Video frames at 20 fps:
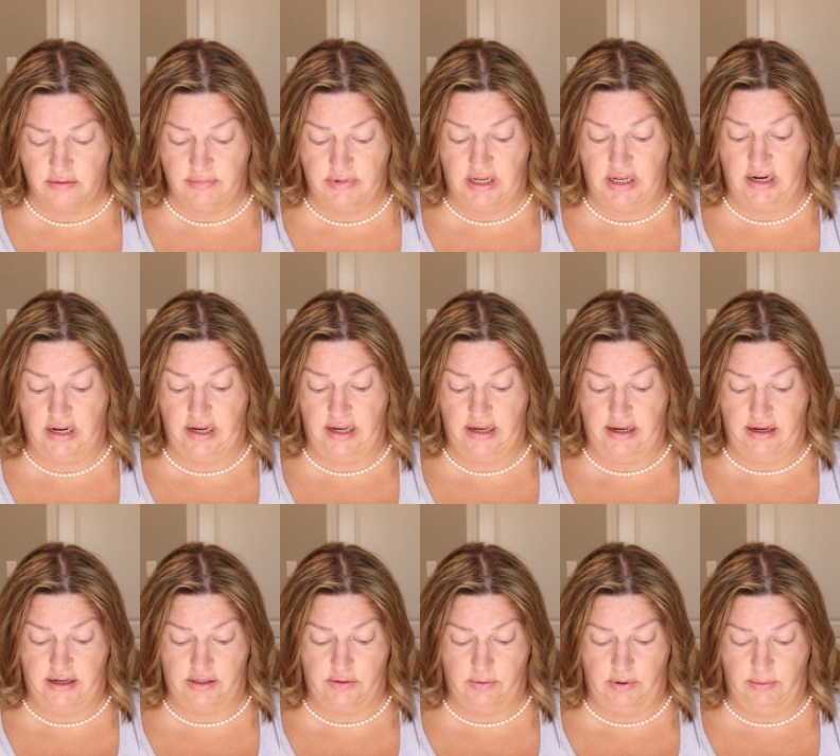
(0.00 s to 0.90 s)
but I
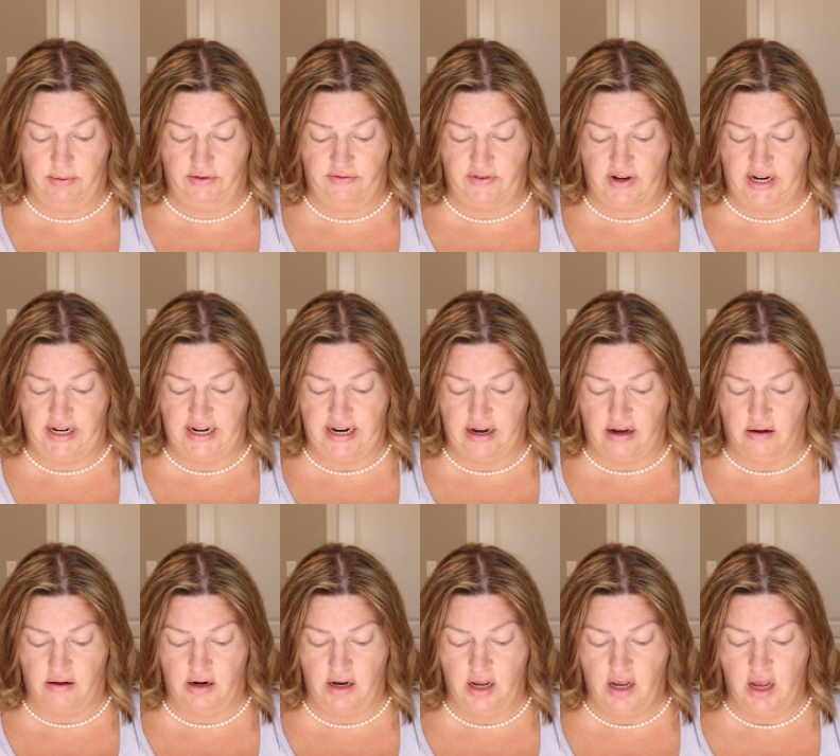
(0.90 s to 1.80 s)
guess we will find
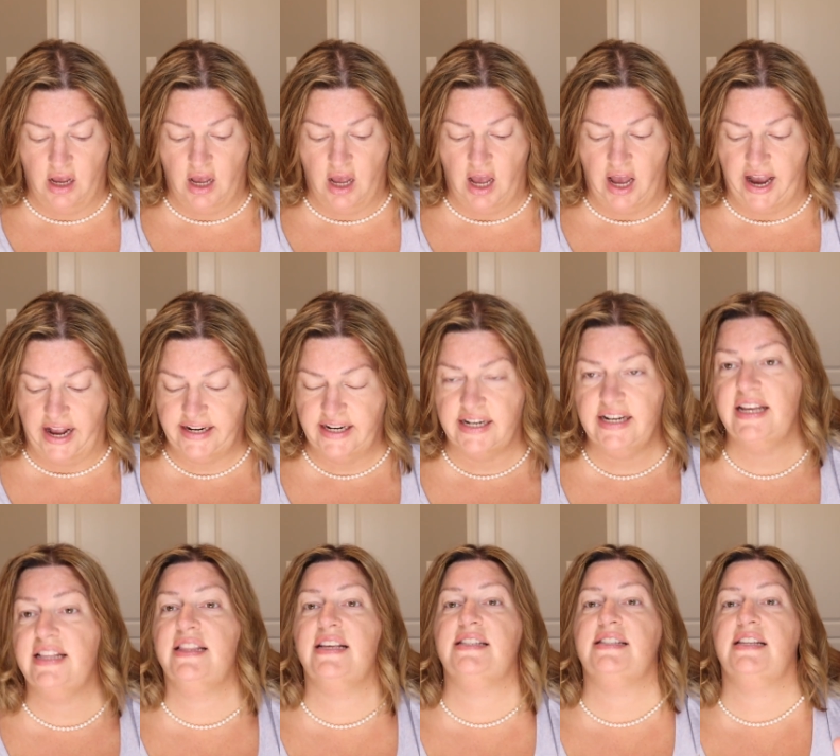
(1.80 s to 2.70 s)
out. I did
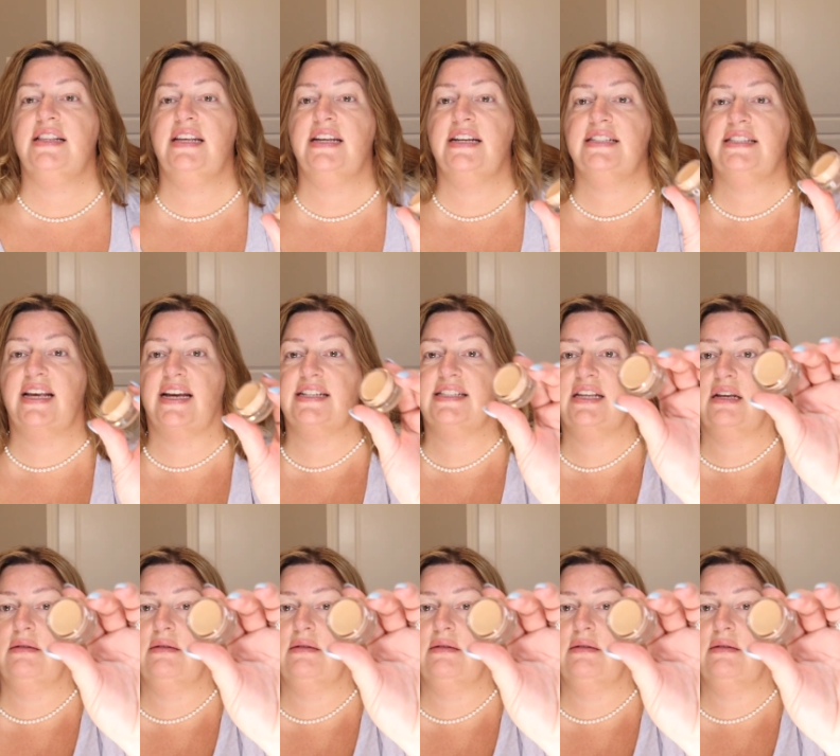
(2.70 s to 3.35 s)
get this in the exact